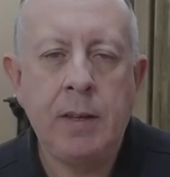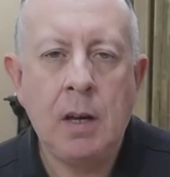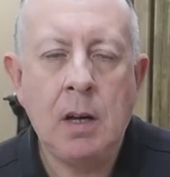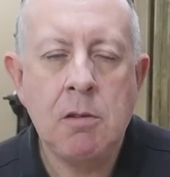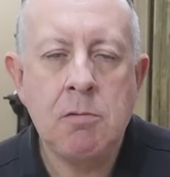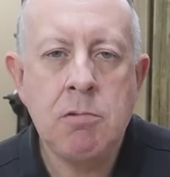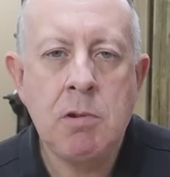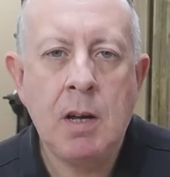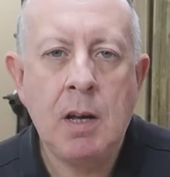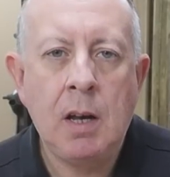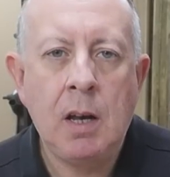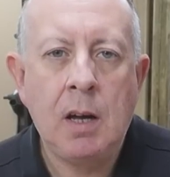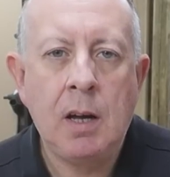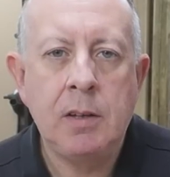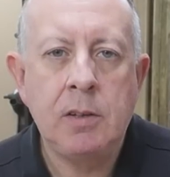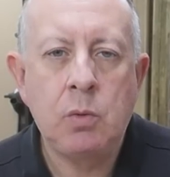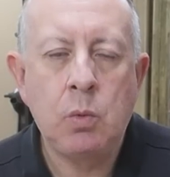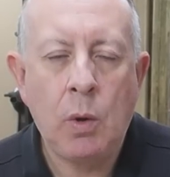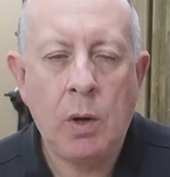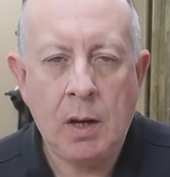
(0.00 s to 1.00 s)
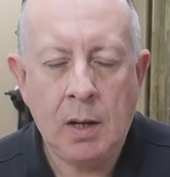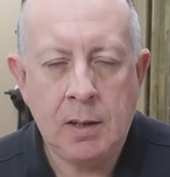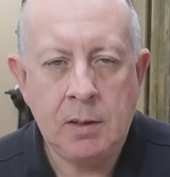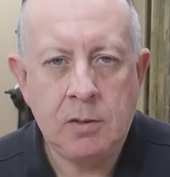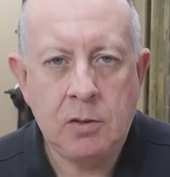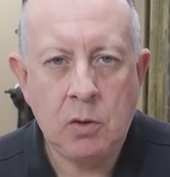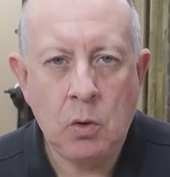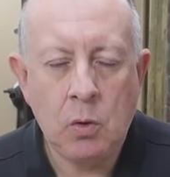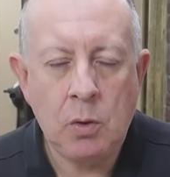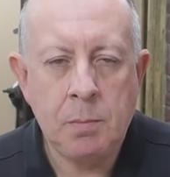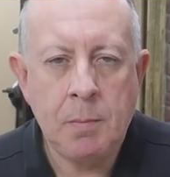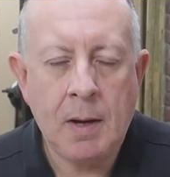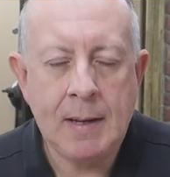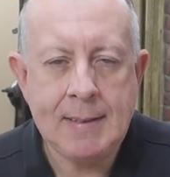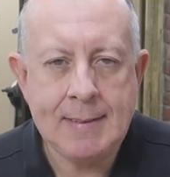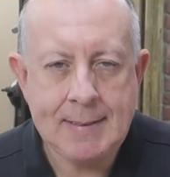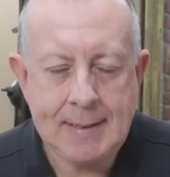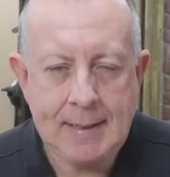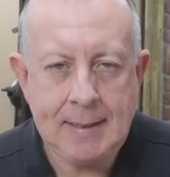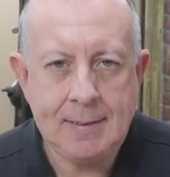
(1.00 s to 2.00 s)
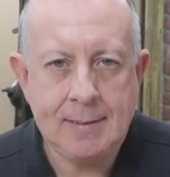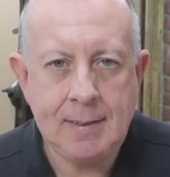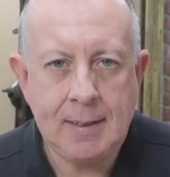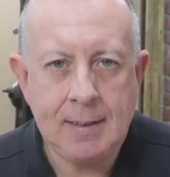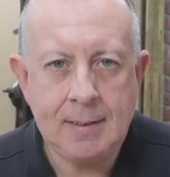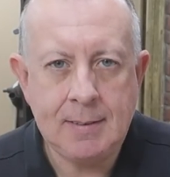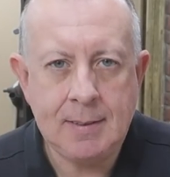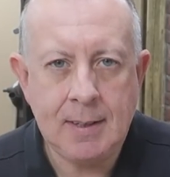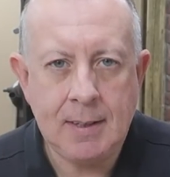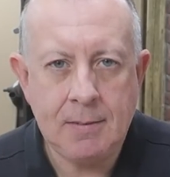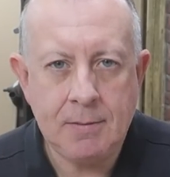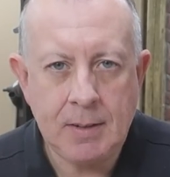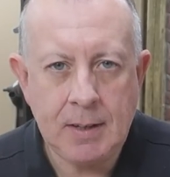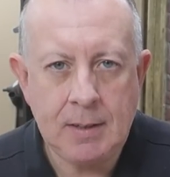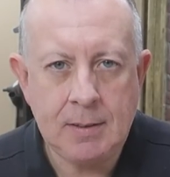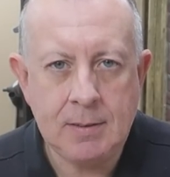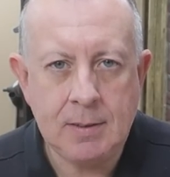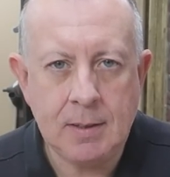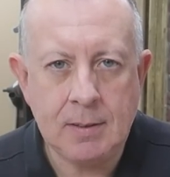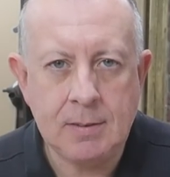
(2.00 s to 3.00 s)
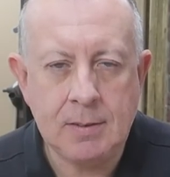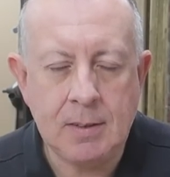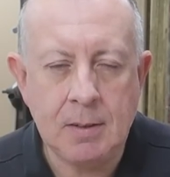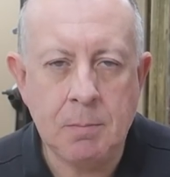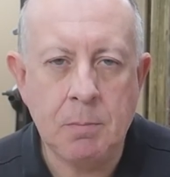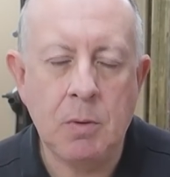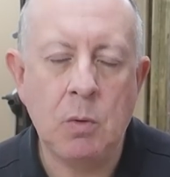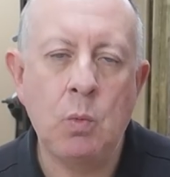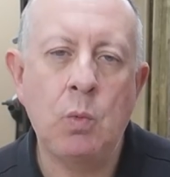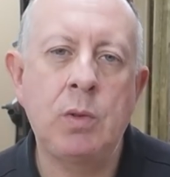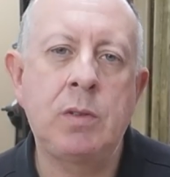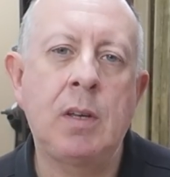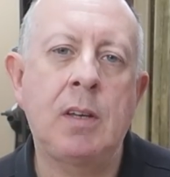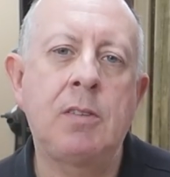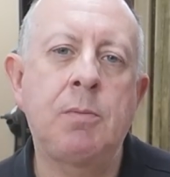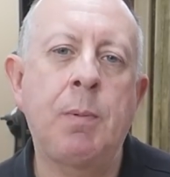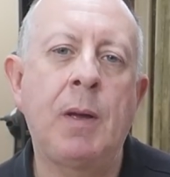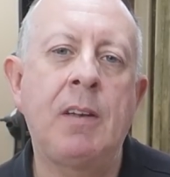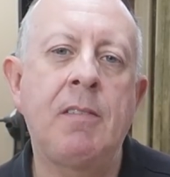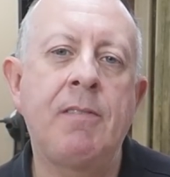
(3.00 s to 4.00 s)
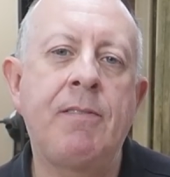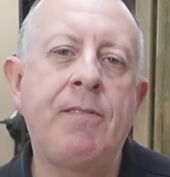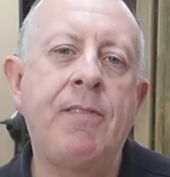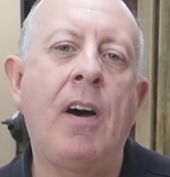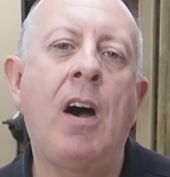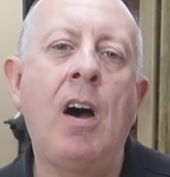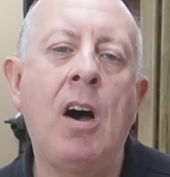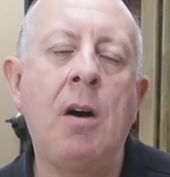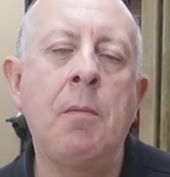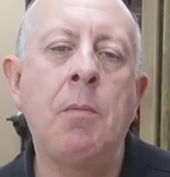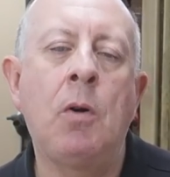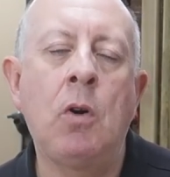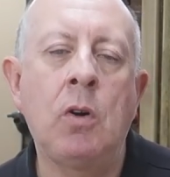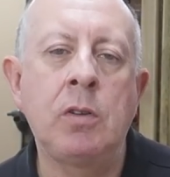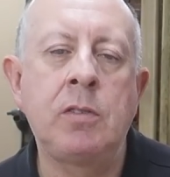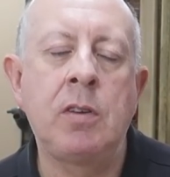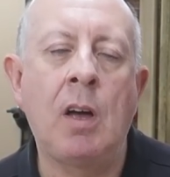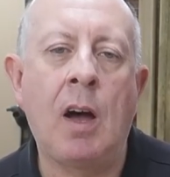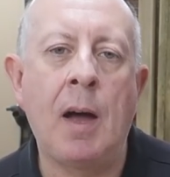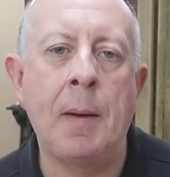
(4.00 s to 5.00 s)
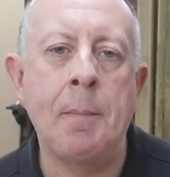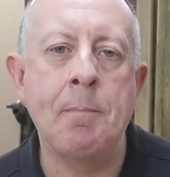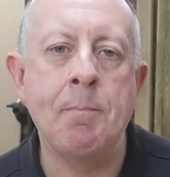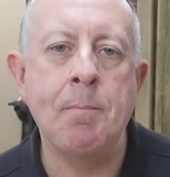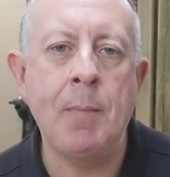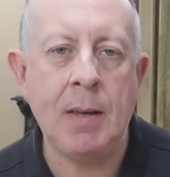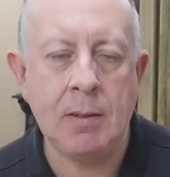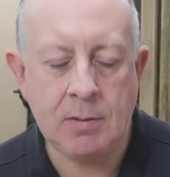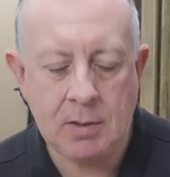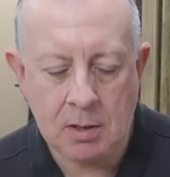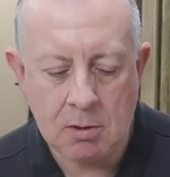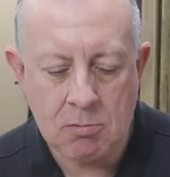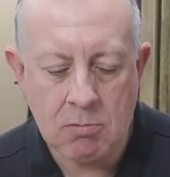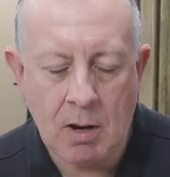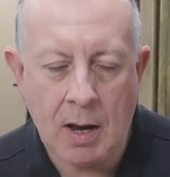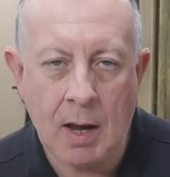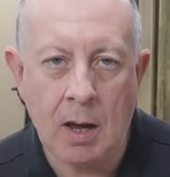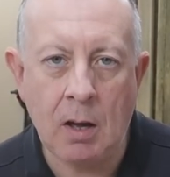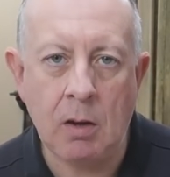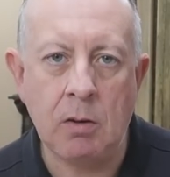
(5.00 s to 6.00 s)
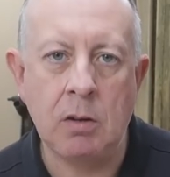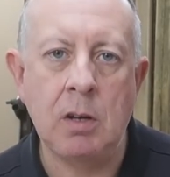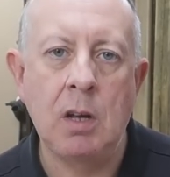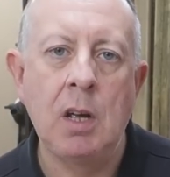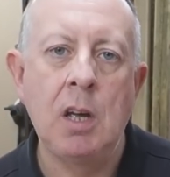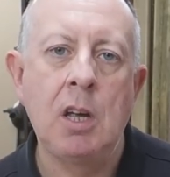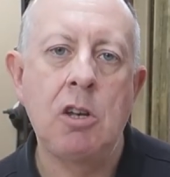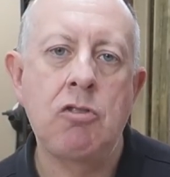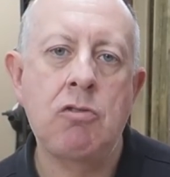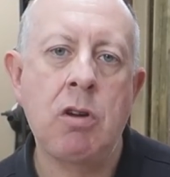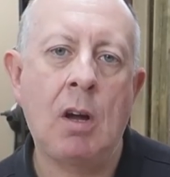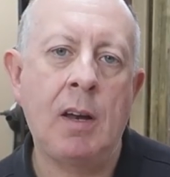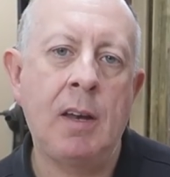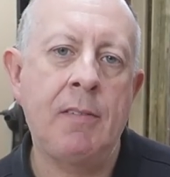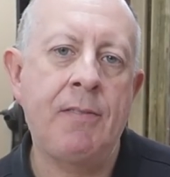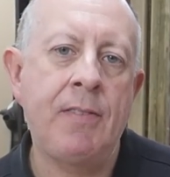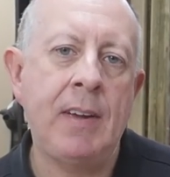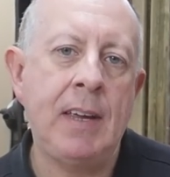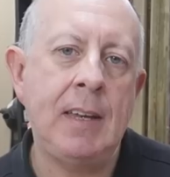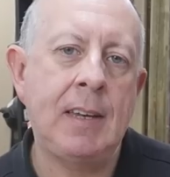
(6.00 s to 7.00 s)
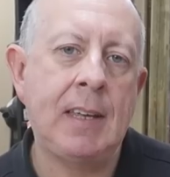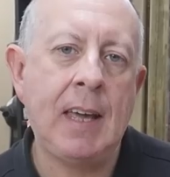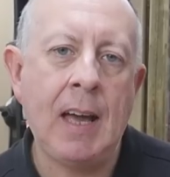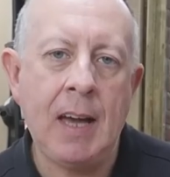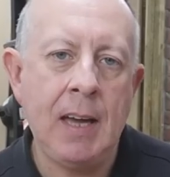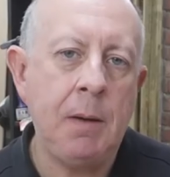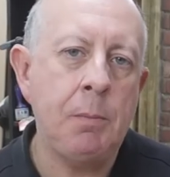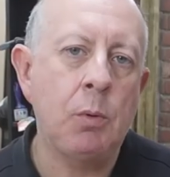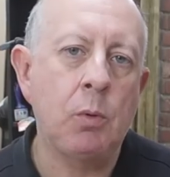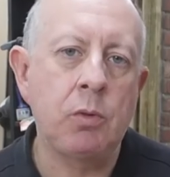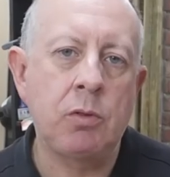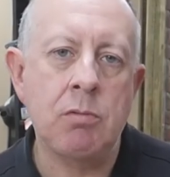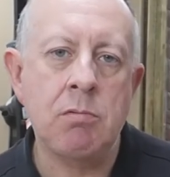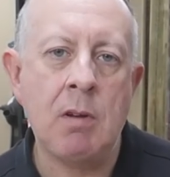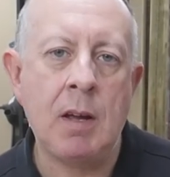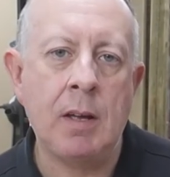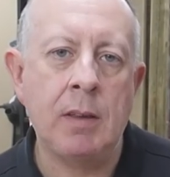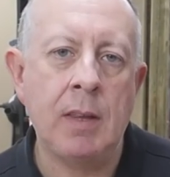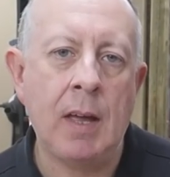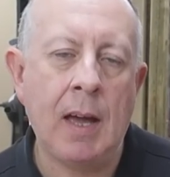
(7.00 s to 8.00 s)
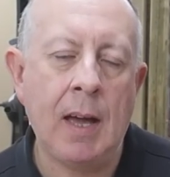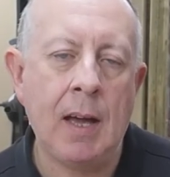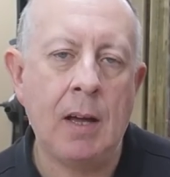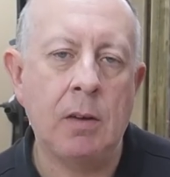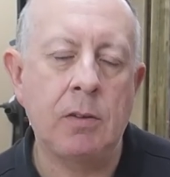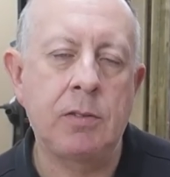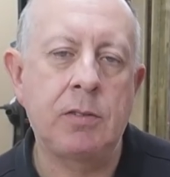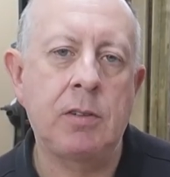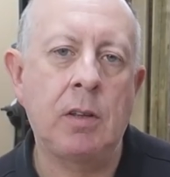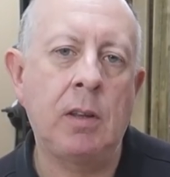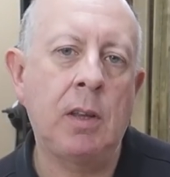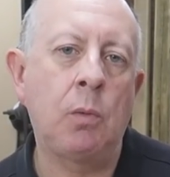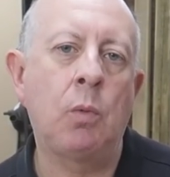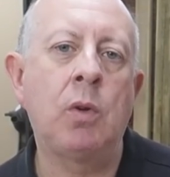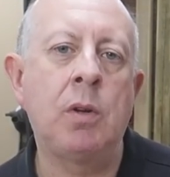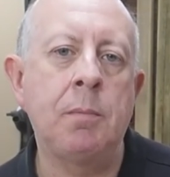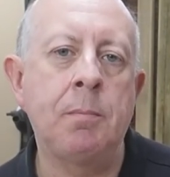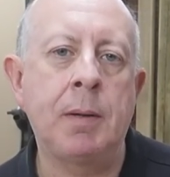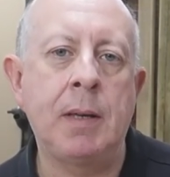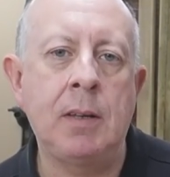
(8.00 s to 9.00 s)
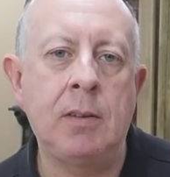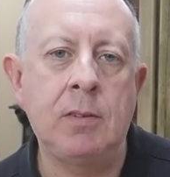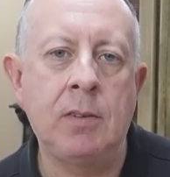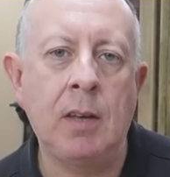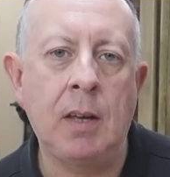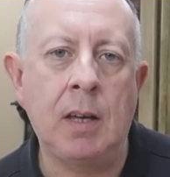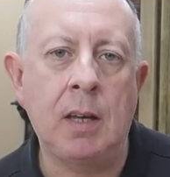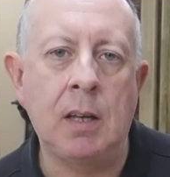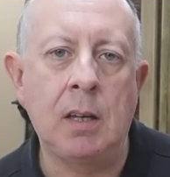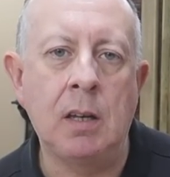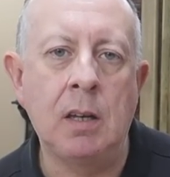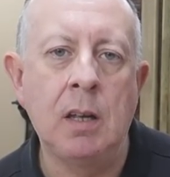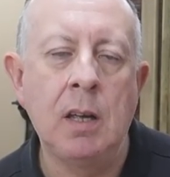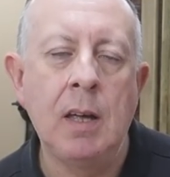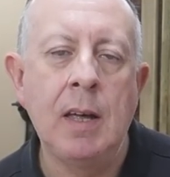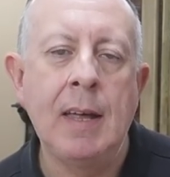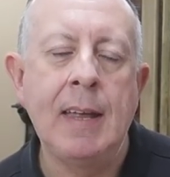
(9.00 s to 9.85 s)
thing I realized when I installed my CCTV system was I spent far more time messing around trying to feed cables around the house so they wouldn't be seen,